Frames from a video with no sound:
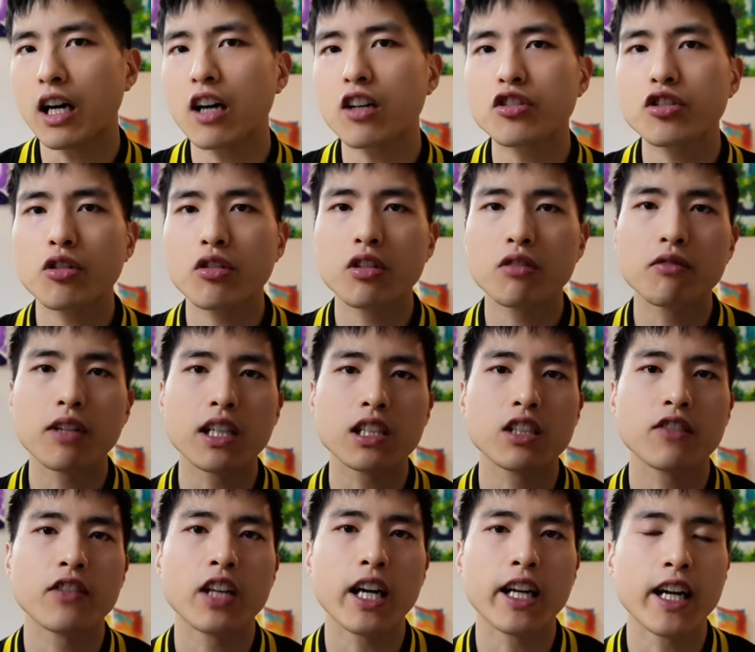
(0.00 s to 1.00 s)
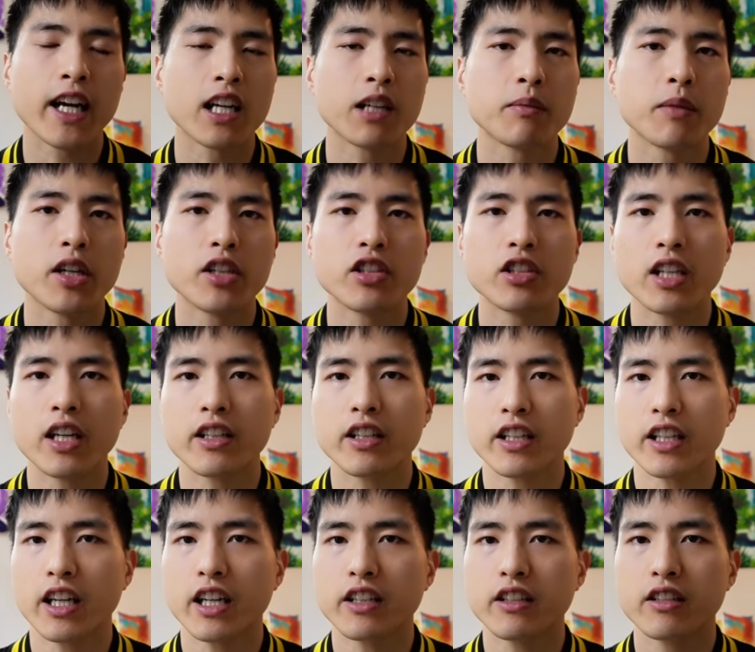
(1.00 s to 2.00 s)
I'll show the rest of that animation at
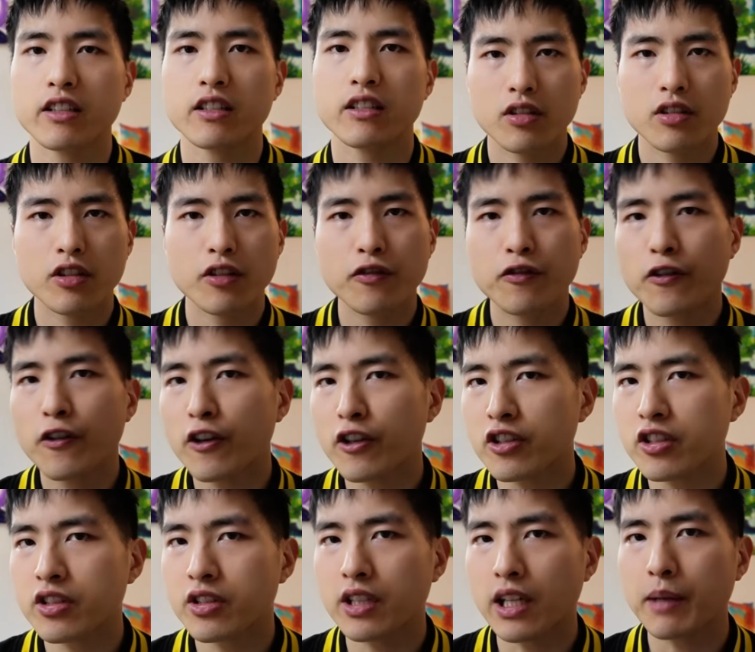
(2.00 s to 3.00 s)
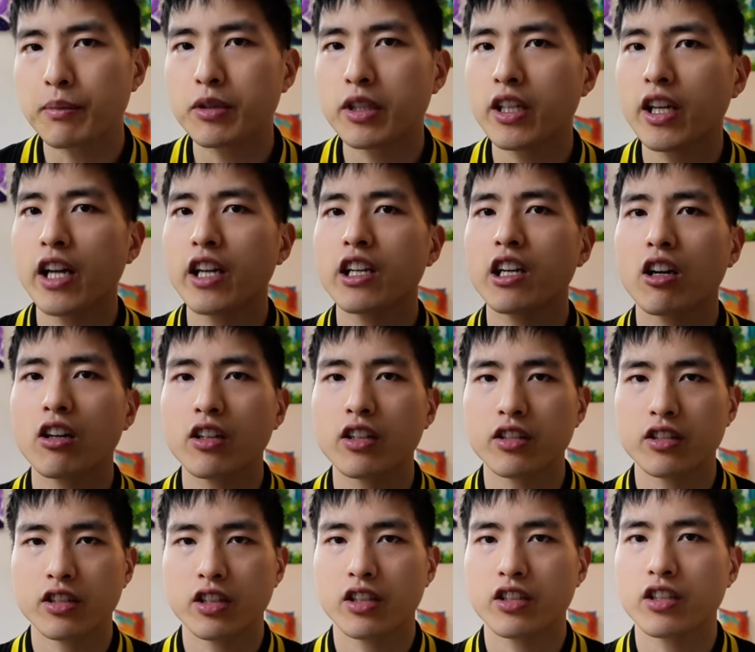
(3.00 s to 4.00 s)
the end. The first step to getting a
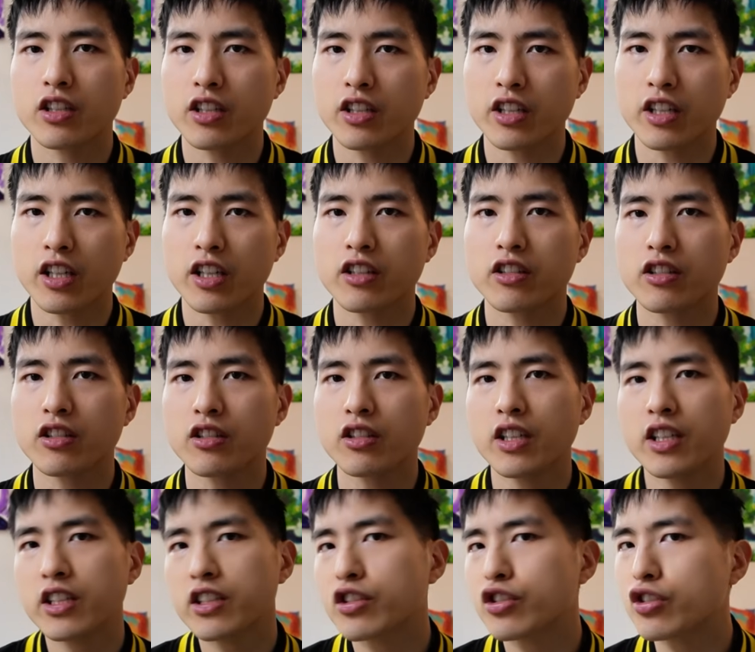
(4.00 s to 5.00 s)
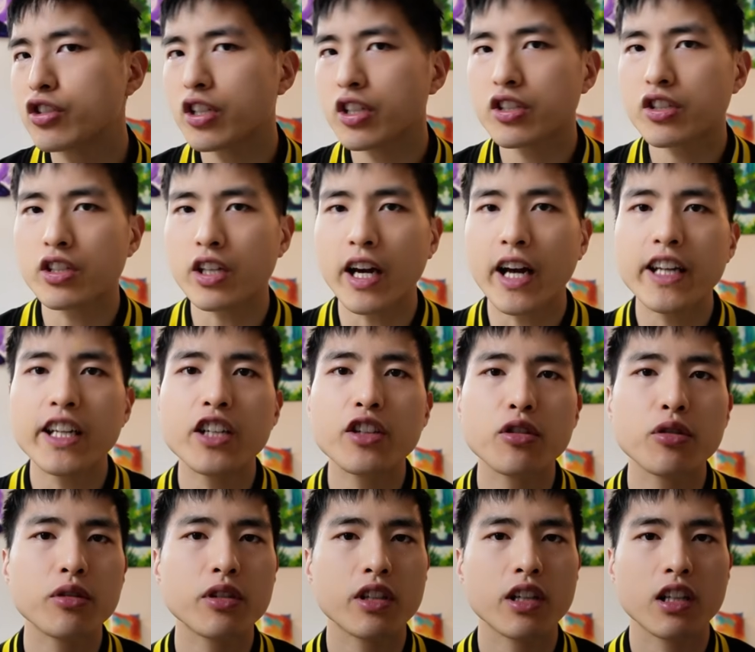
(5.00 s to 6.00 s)
consistent character is just any
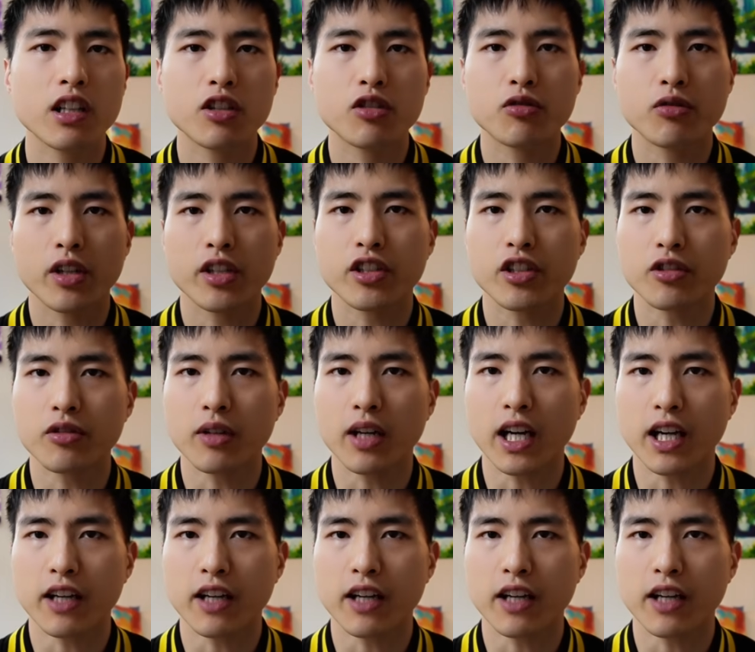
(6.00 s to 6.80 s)
2D illustration you